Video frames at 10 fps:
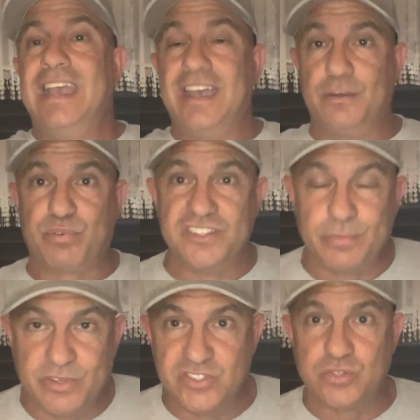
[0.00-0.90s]
and the
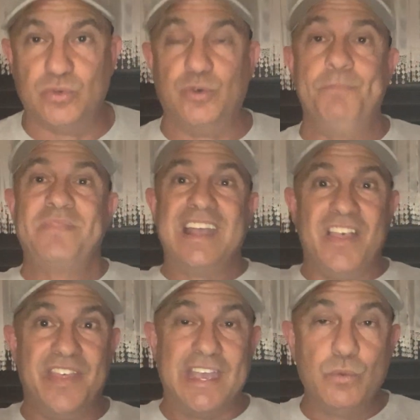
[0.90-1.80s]
principal of the school,
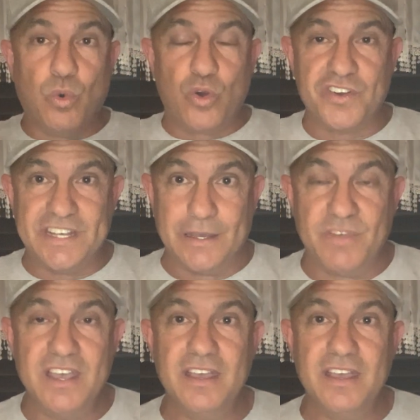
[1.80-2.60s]
they warned him